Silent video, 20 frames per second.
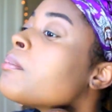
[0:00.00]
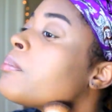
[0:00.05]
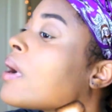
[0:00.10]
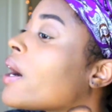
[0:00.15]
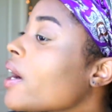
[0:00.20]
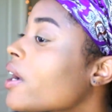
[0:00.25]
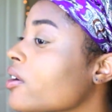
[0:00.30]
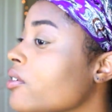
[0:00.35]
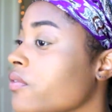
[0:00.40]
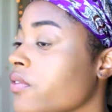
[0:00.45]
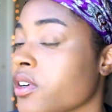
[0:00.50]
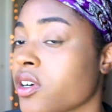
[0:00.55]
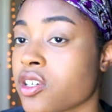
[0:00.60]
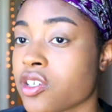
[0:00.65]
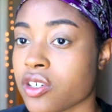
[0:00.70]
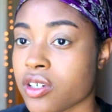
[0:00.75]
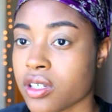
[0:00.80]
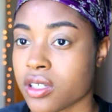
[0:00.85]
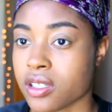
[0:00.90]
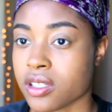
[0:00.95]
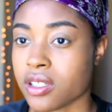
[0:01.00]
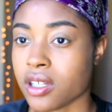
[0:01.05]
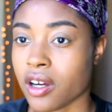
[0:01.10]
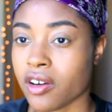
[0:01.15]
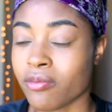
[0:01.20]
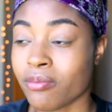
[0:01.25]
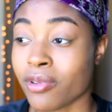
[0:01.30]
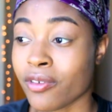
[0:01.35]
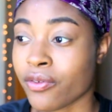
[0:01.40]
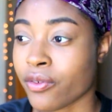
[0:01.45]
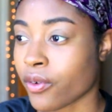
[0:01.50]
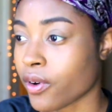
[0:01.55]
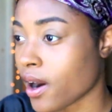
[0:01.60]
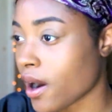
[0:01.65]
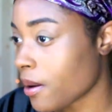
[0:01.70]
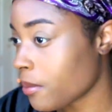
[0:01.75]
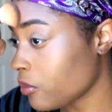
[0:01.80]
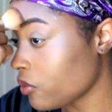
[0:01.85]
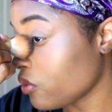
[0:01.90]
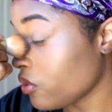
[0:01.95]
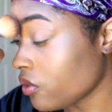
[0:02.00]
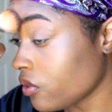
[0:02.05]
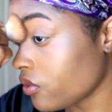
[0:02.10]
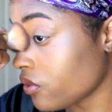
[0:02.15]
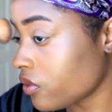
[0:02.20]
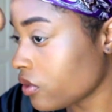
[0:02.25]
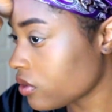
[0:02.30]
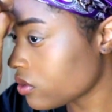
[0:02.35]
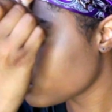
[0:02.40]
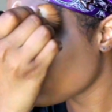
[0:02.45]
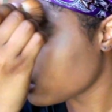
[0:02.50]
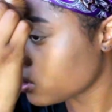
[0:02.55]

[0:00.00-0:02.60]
buying furniture and stuff before i move